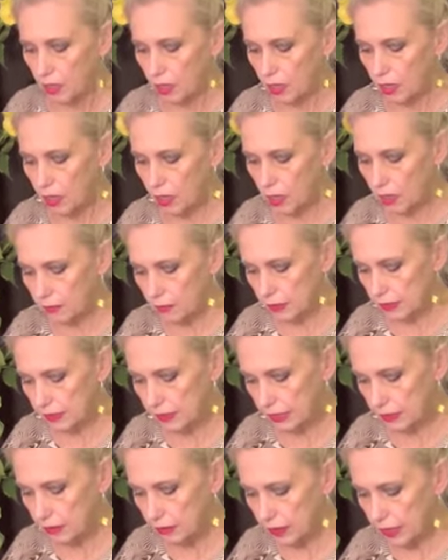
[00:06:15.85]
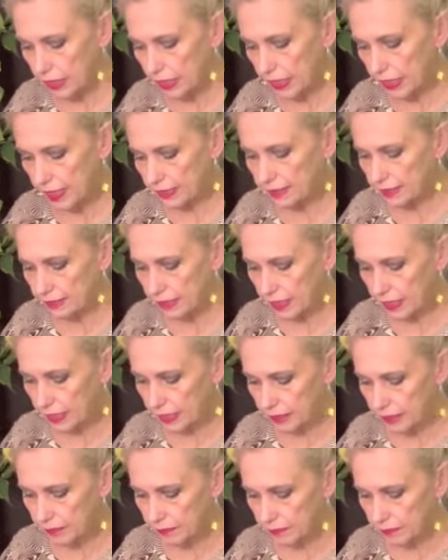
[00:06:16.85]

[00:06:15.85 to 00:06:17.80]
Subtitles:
Let's see. Okay, they said